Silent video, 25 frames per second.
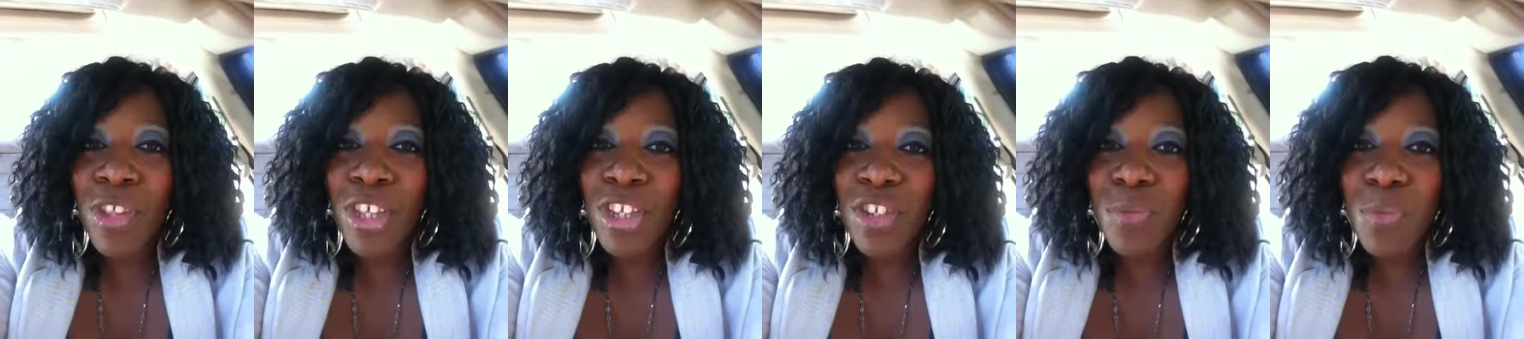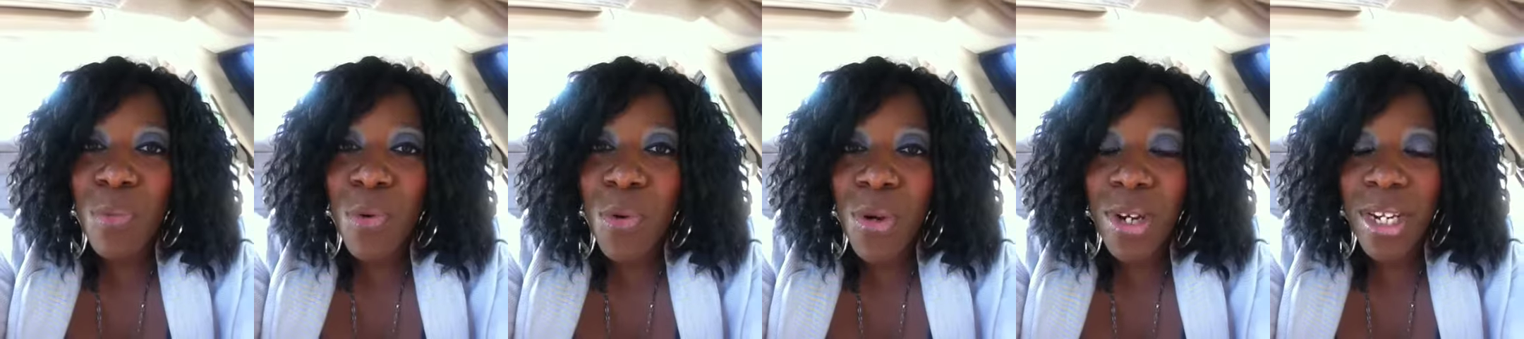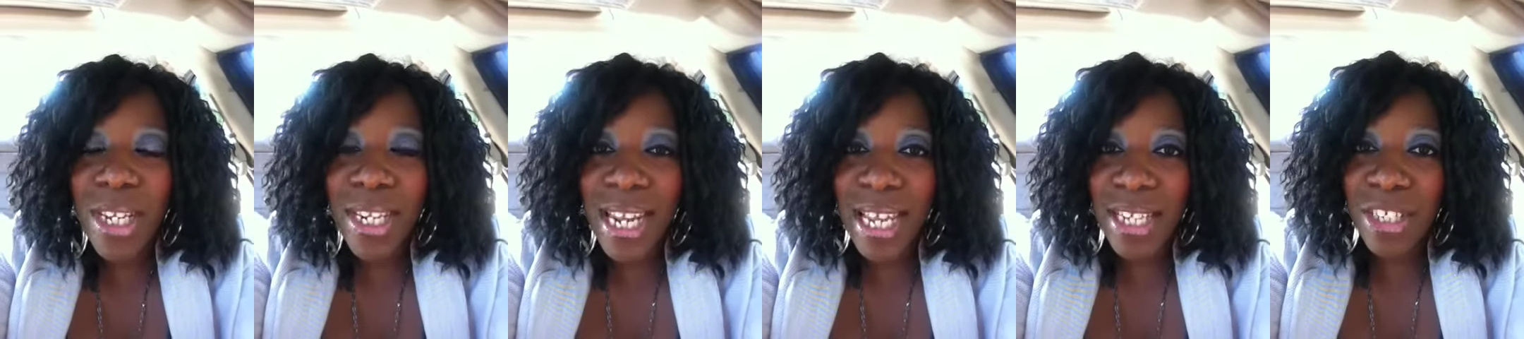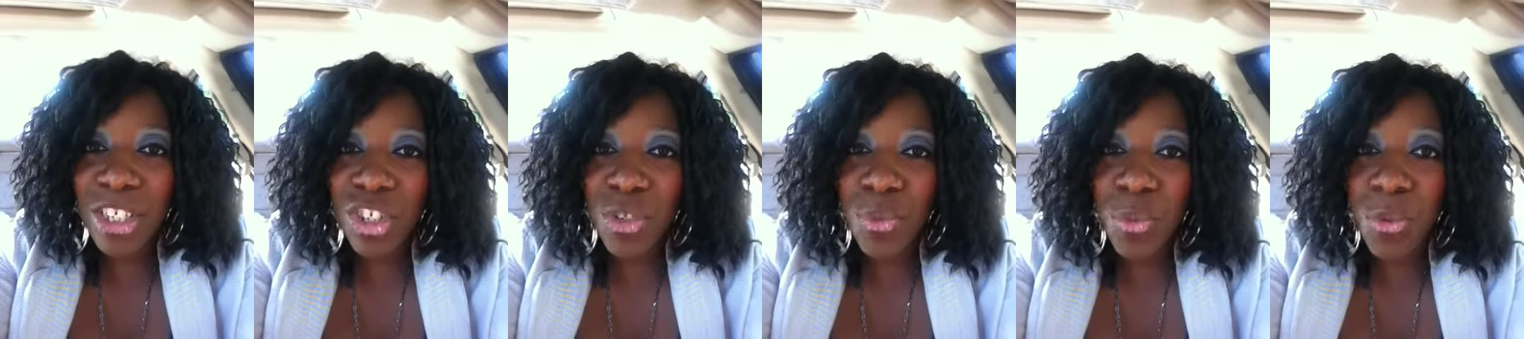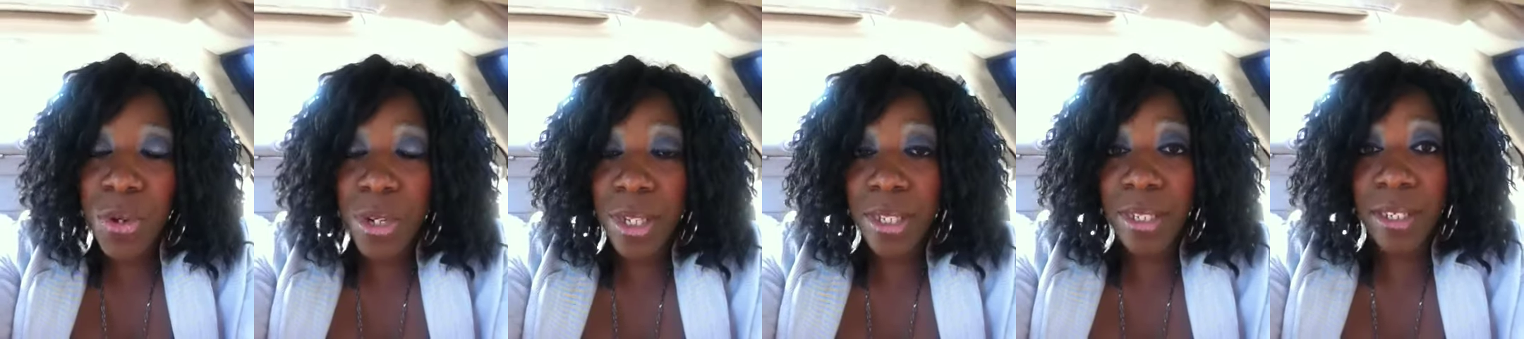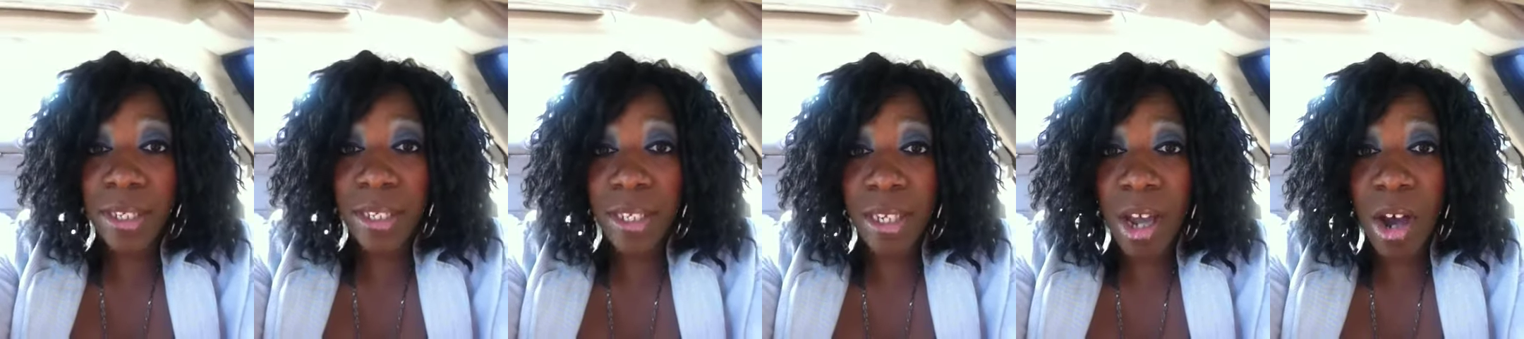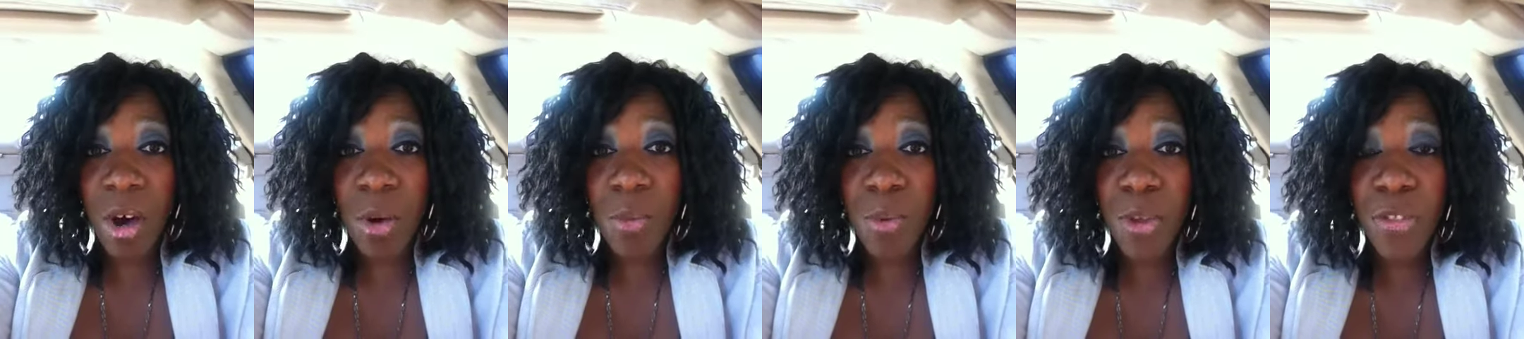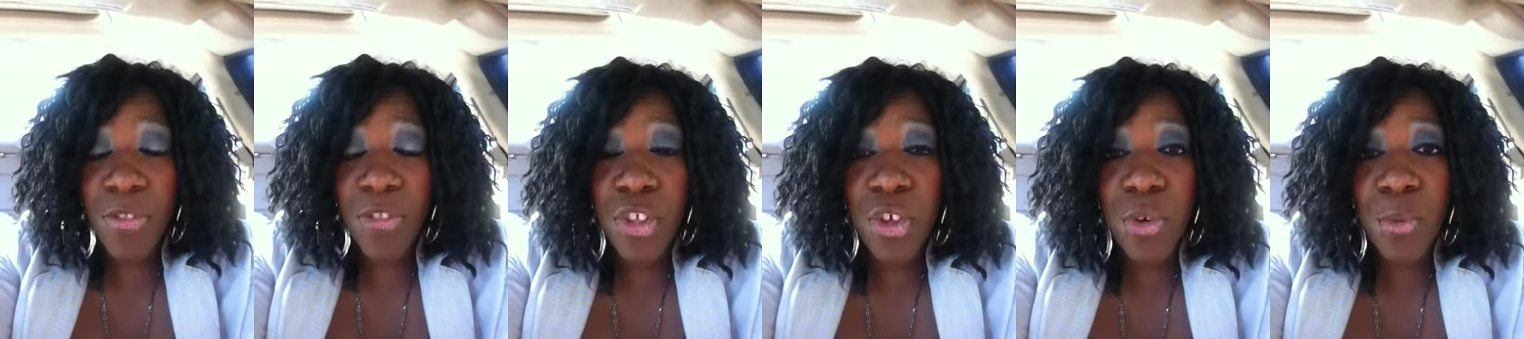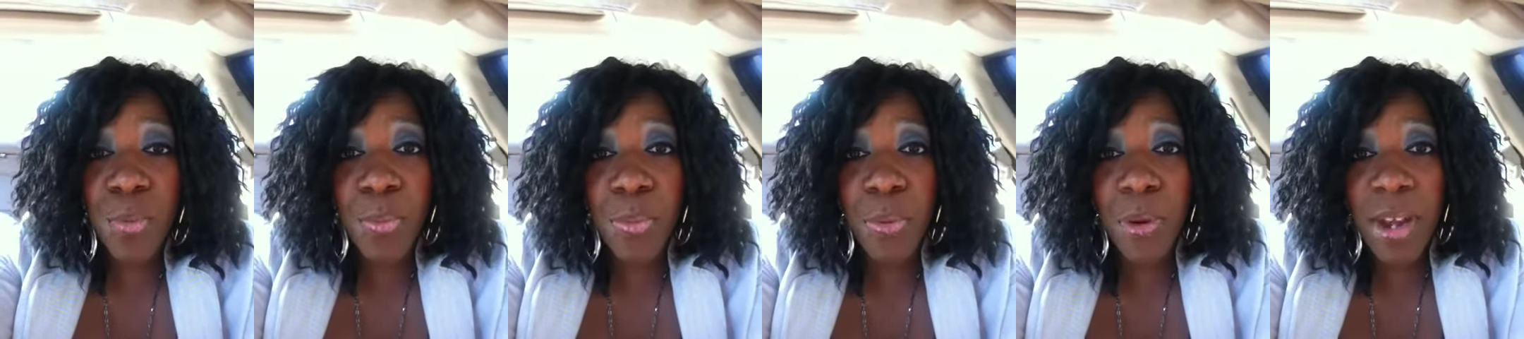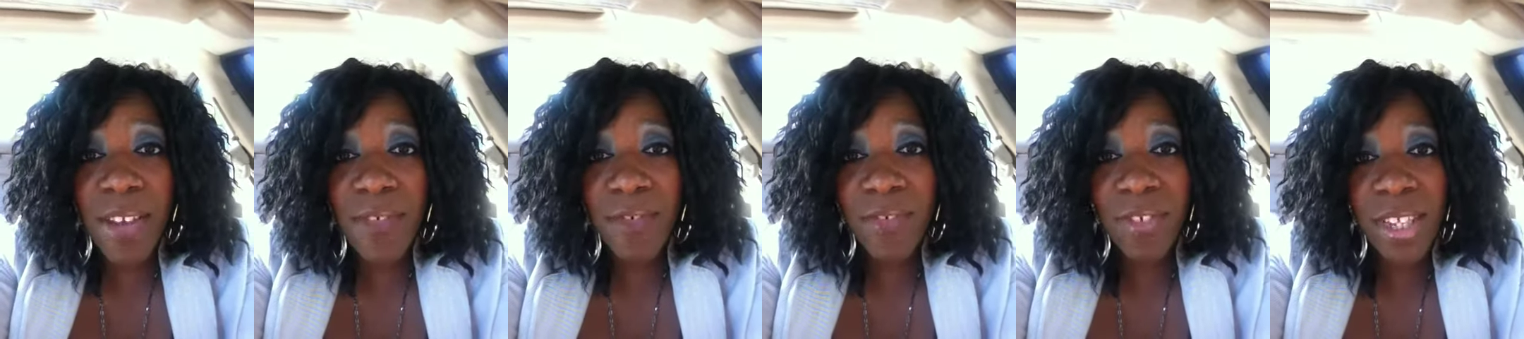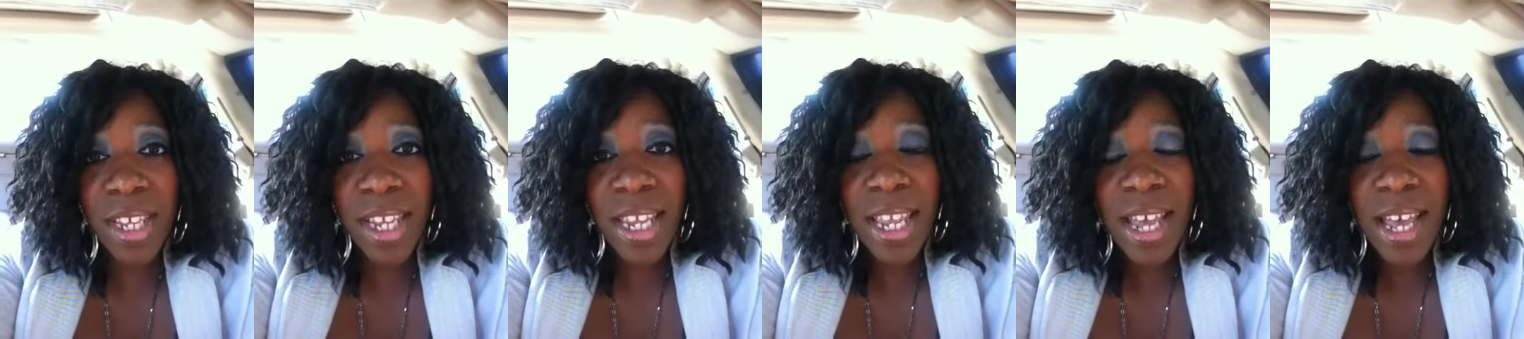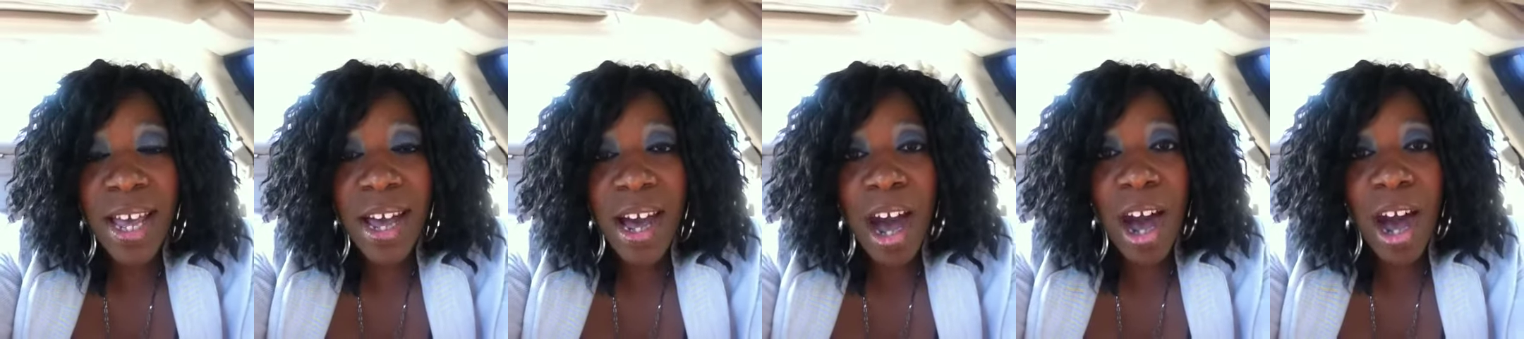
this morning, I just wanted to talk with you briefly